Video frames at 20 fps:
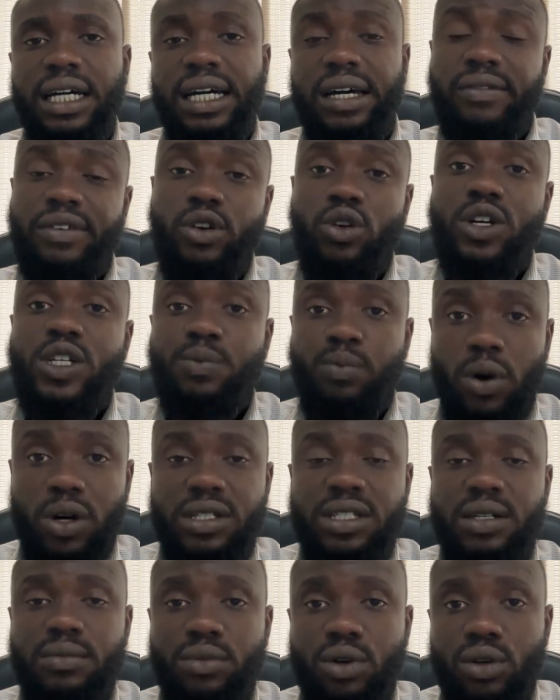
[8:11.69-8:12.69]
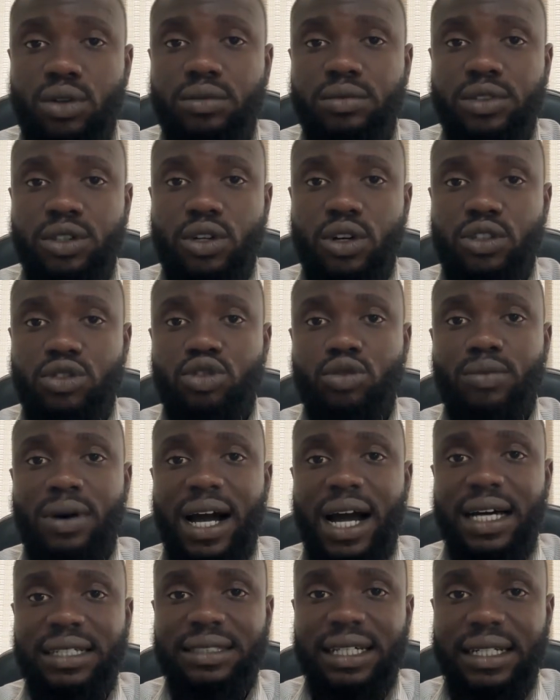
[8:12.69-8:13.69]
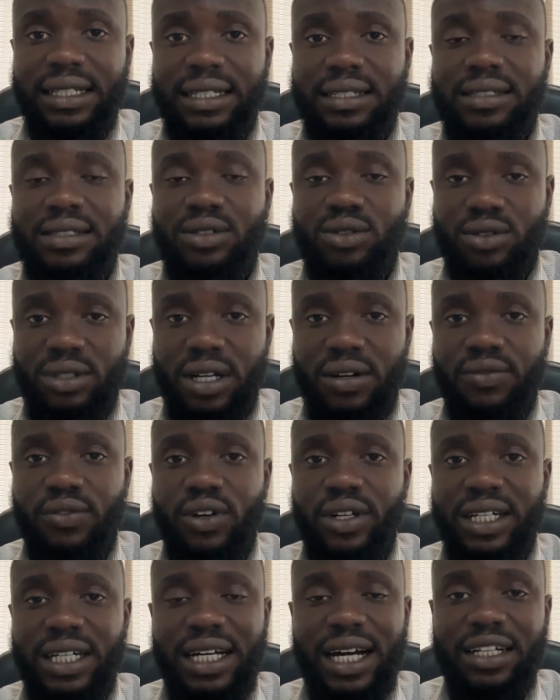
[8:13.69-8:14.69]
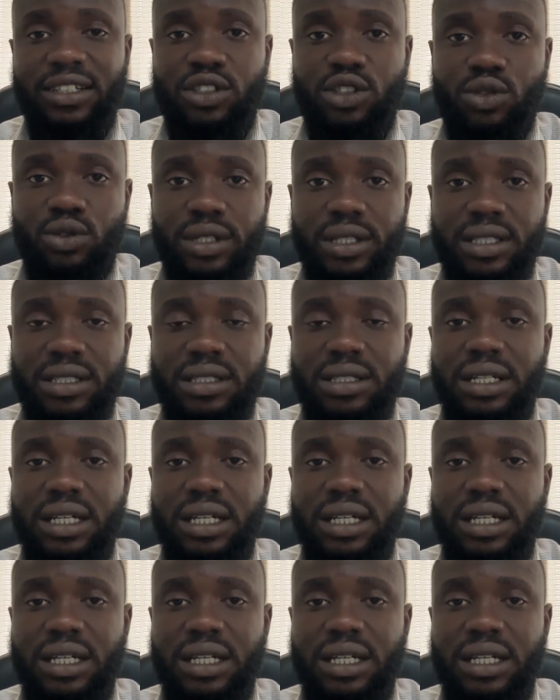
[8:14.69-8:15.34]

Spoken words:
Even though it's possible, because Dubai has done it, therefore he can do it.